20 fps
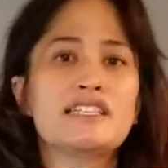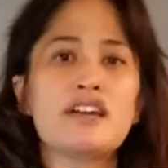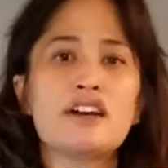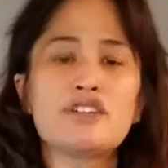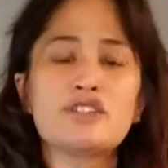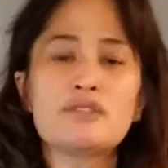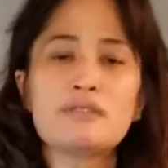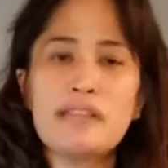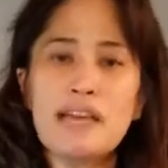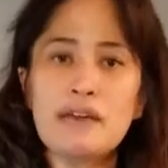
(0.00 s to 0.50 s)
got
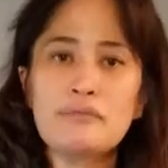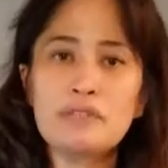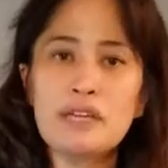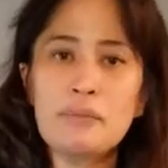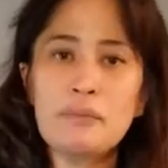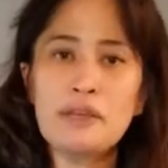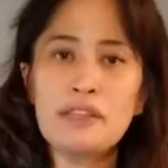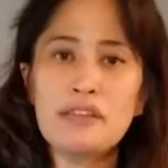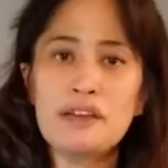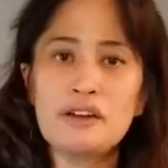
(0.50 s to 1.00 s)
your
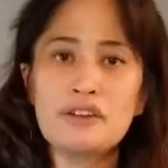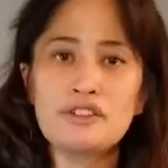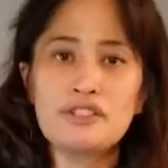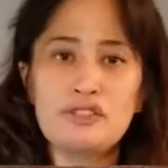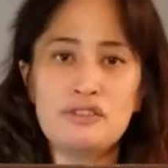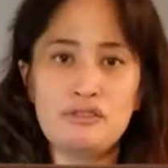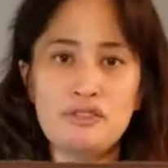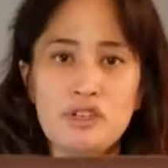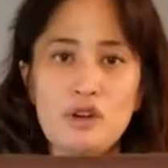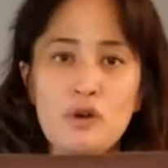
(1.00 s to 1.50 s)
laptop in there, so
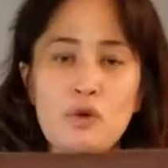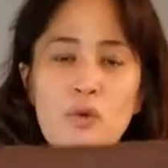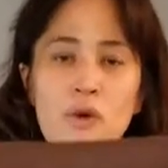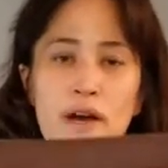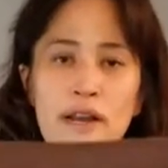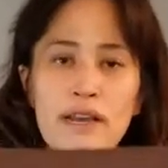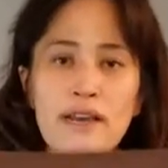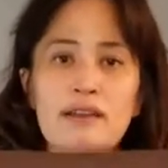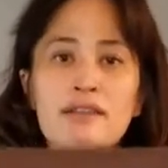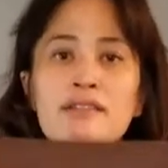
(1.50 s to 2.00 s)
you don't want
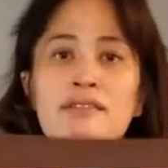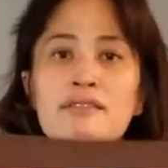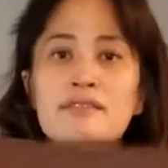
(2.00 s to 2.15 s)
to